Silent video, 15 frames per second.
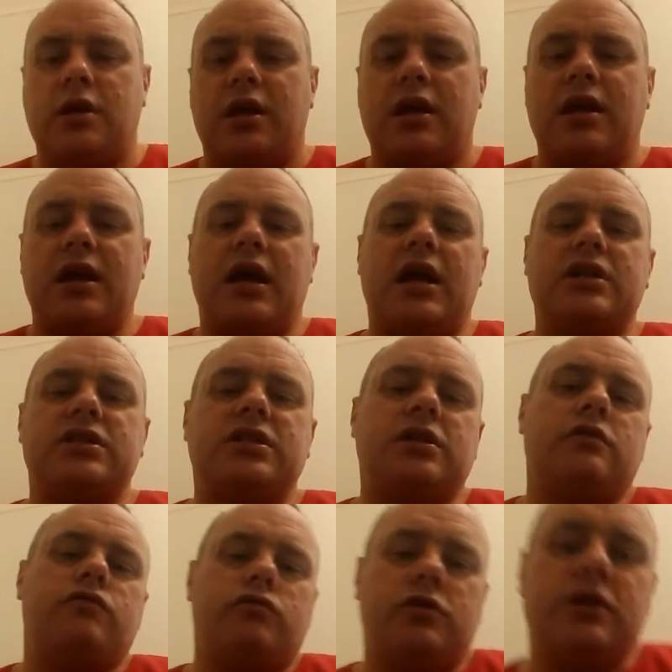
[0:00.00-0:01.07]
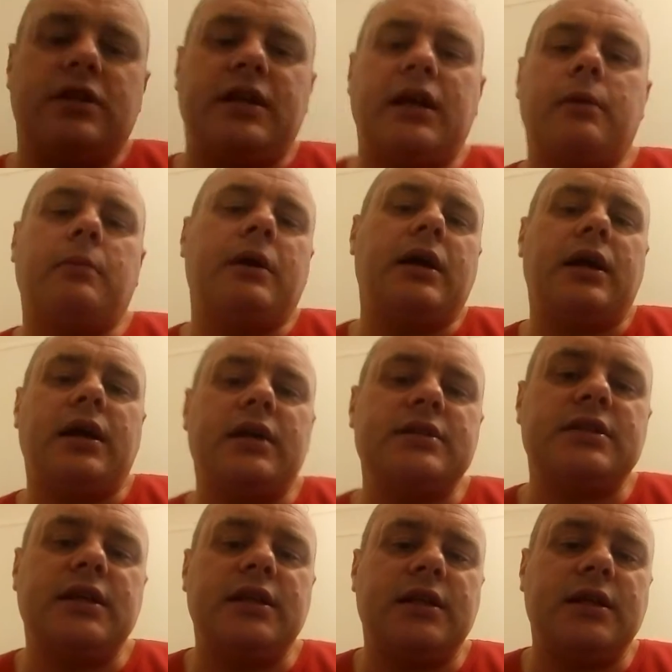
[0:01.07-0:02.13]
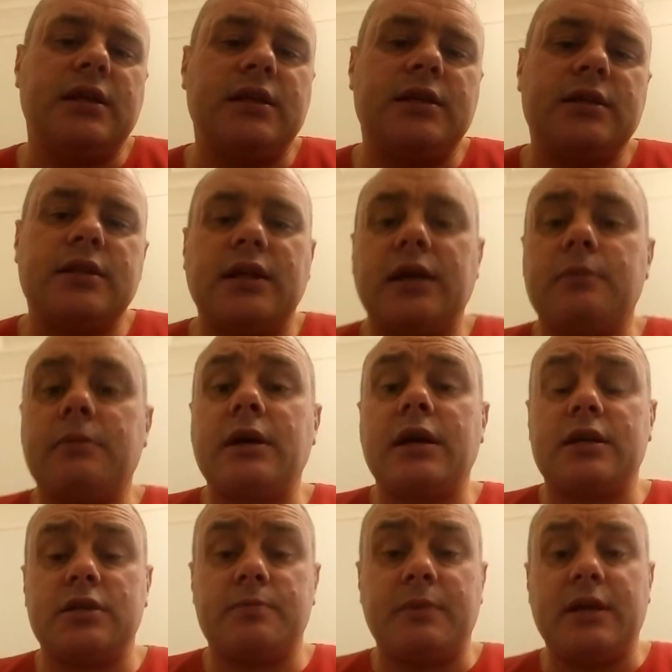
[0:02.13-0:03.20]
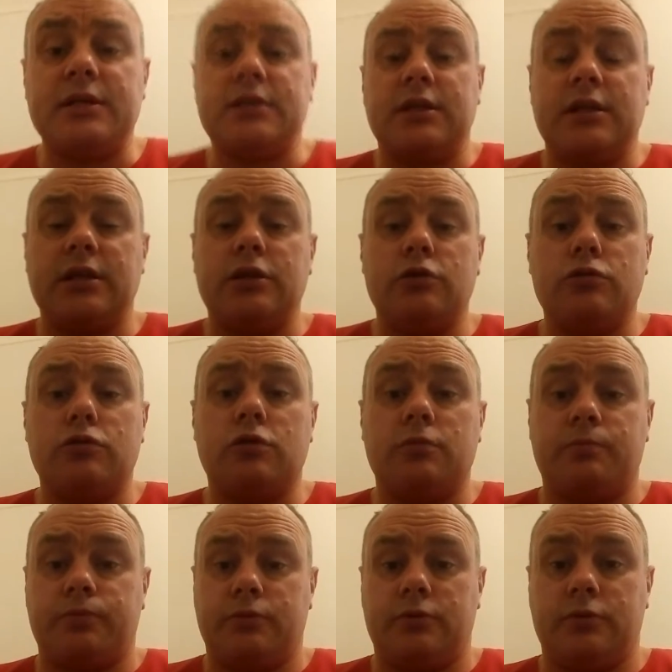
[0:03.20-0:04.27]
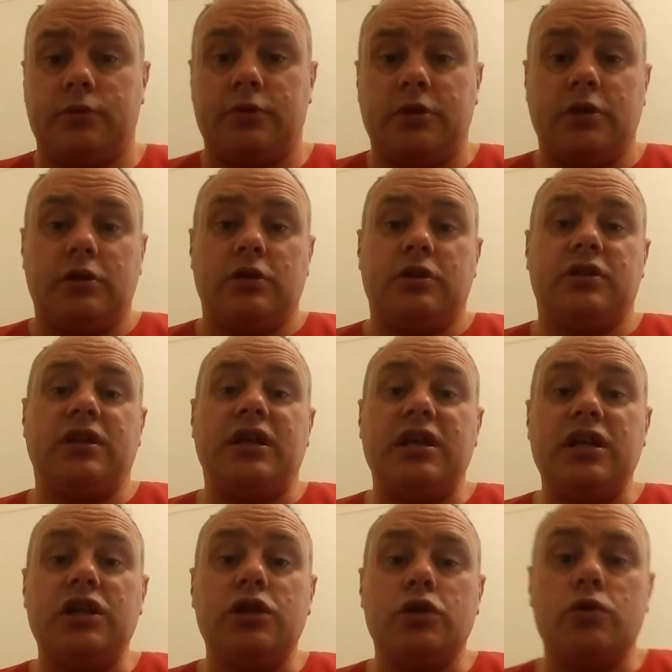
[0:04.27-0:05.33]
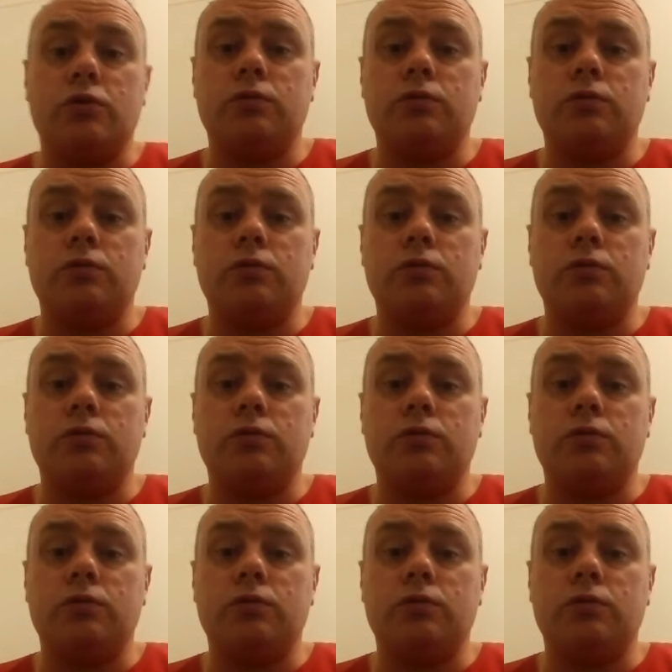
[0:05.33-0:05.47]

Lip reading: are still running Denmark as they did. Denmark is basically Europe, the EU.